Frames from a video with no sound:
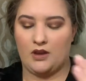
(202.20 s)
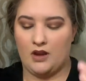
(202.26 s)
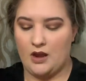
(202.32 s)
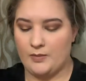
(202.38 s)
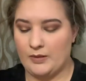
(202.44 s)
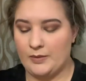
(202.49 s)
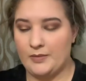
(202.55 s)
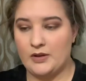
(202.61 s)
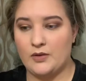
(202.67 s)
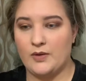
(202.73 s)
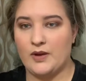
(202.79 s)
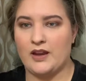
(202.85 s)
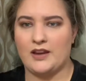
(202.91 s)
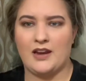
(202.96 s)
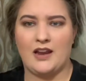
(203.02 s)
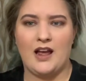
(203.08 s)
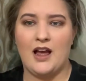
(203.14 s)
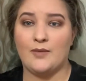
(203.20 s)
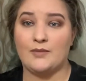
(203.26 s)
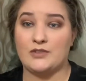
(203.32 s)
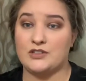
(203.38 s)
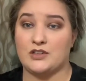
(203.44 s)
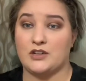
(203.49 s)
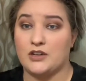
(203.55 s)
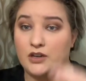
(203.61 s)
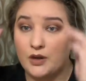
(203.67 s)
Now let me go ahead and I'm
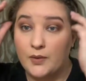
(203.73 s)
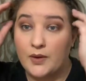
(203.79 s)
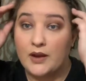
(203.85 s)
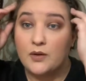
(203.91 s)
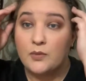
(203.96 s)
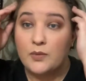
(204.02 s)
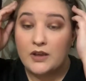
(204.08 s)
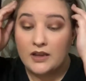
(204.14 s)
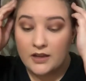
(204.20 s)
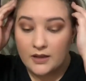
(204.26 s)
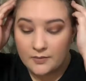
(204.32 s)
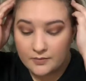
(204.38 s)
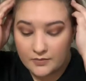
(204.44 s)
just going to go ahead and wing it.